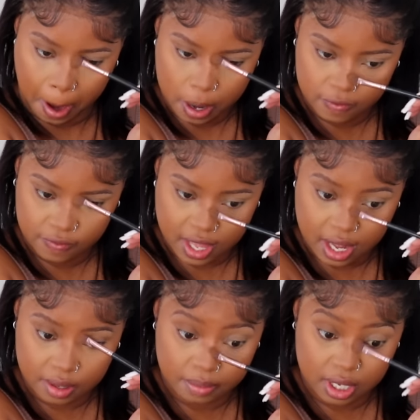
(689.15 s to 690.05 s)
If
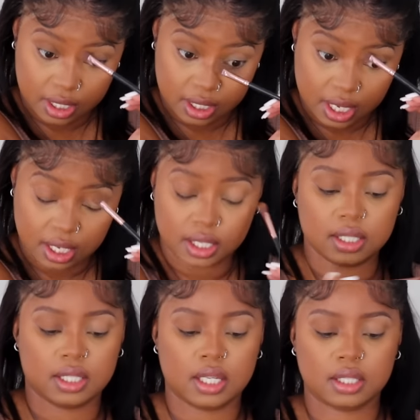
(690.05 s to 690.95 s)
that makes any
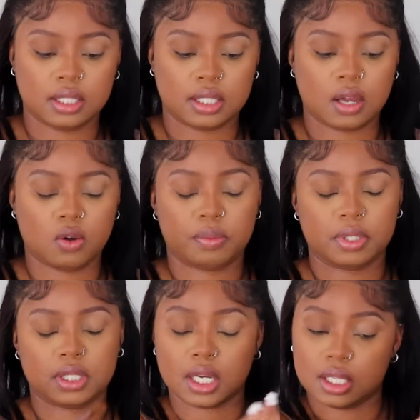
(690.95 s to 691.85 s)
sense, I hope
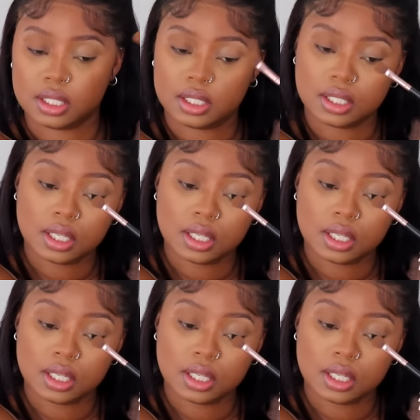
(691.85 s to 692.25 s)
it does.